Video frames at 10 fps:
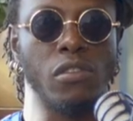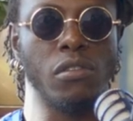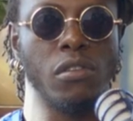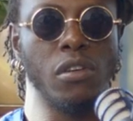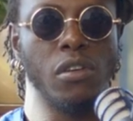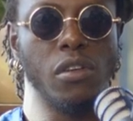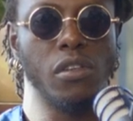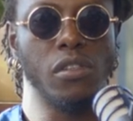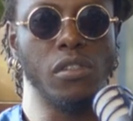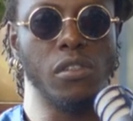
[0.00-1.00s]
you know.
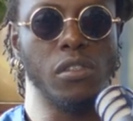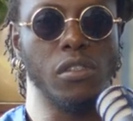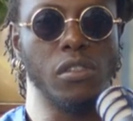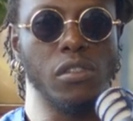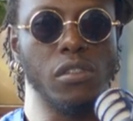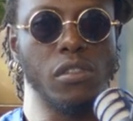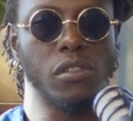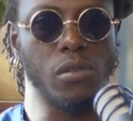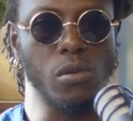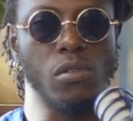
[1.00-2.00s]

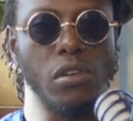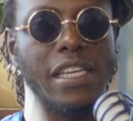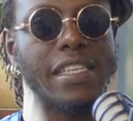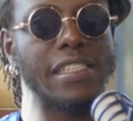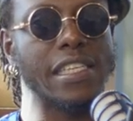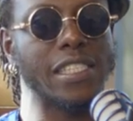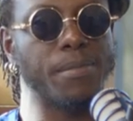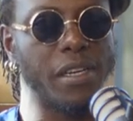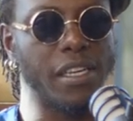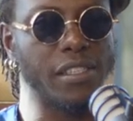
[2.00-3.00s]
So let us
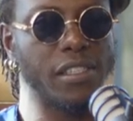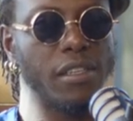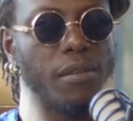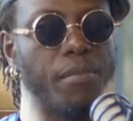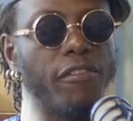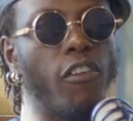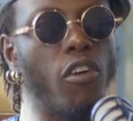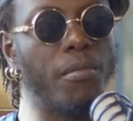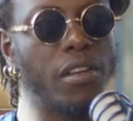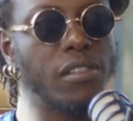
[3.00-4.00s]
express. Mm.
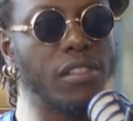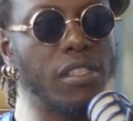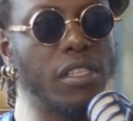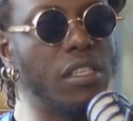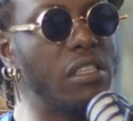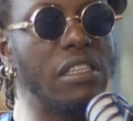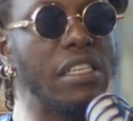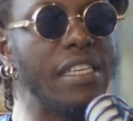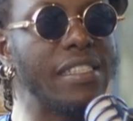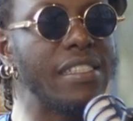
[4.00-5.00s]
Performance
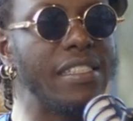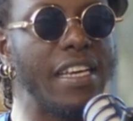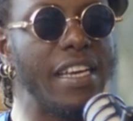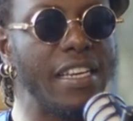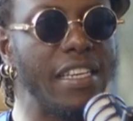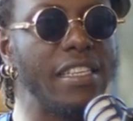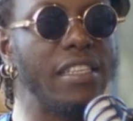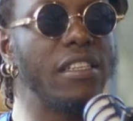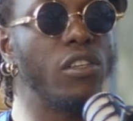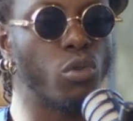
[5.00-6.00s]
is
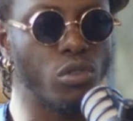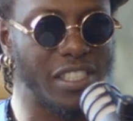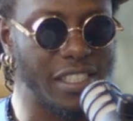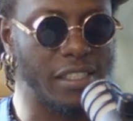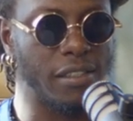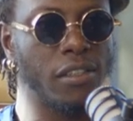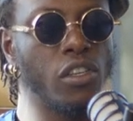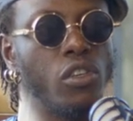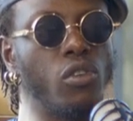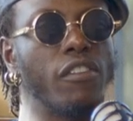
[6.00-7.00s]
daily routine.
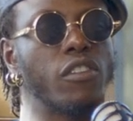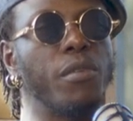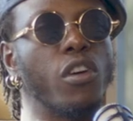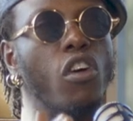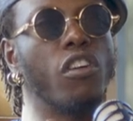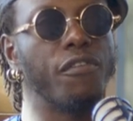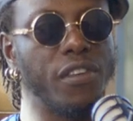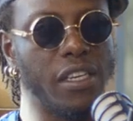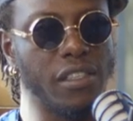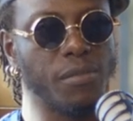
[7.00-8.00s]
You have to be
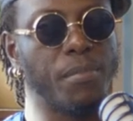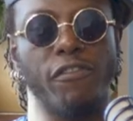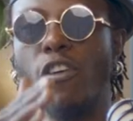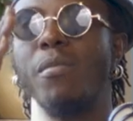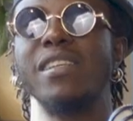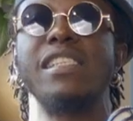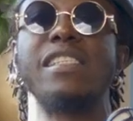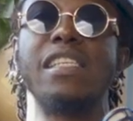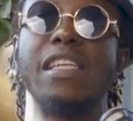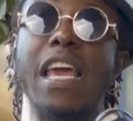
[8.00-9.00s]
confident. Performance
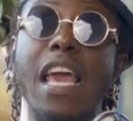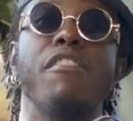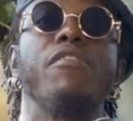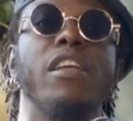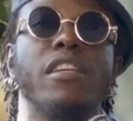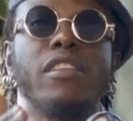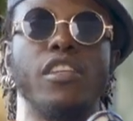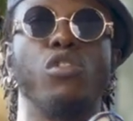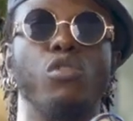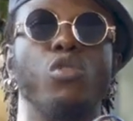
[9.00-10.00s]
is in every little
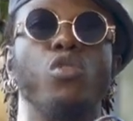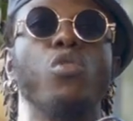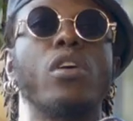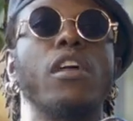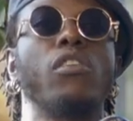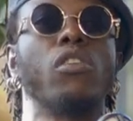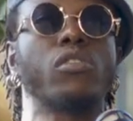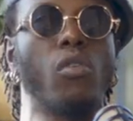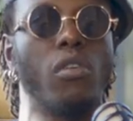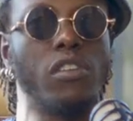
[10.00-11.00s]
thing you do. You
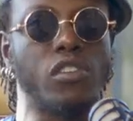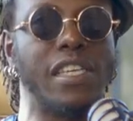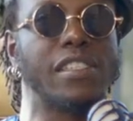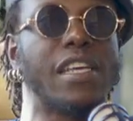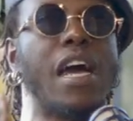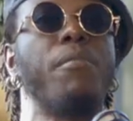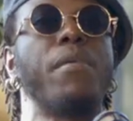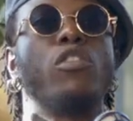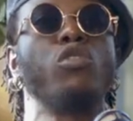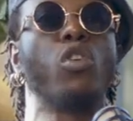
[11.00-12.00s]
cannot dress
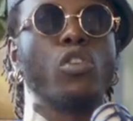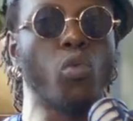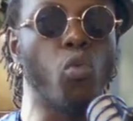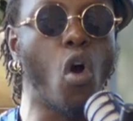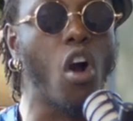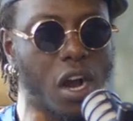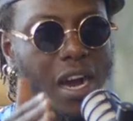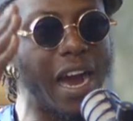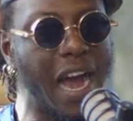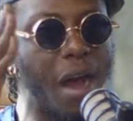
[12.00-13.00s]
up and you don't
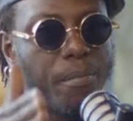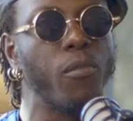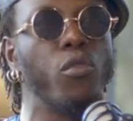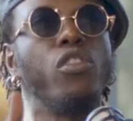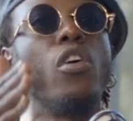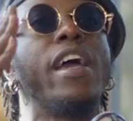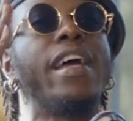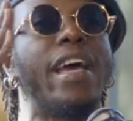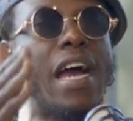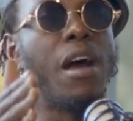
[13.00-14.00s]
walk up with your
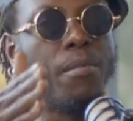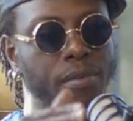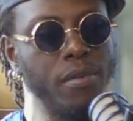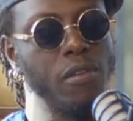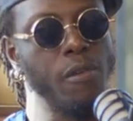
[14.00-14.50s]
head up